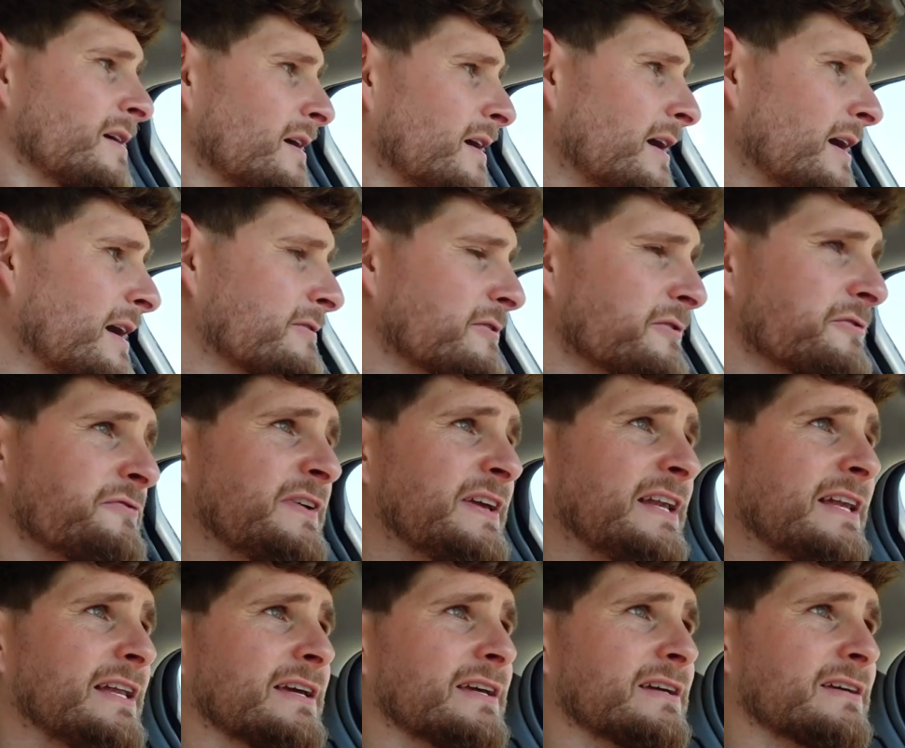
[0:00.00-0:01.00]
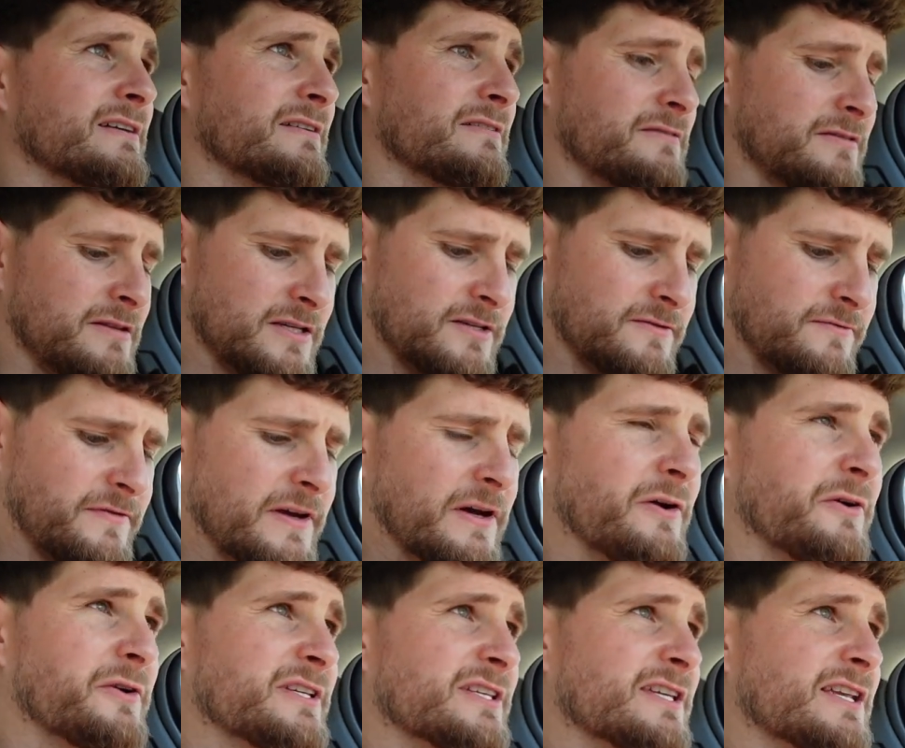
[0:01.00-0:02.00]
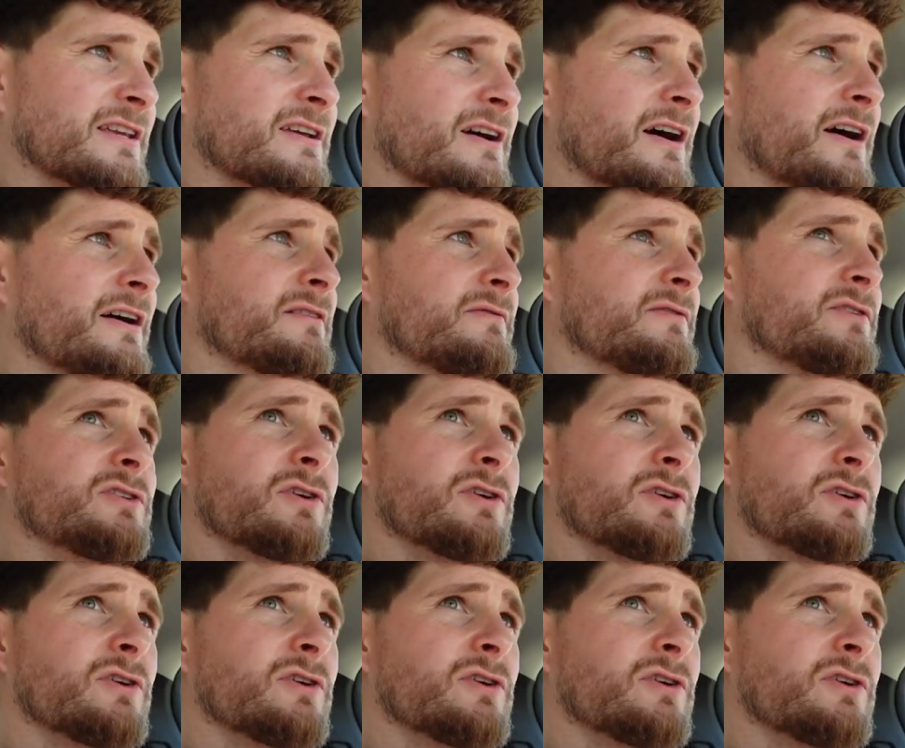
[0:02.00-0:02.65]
I have a feeling this field is in kind of a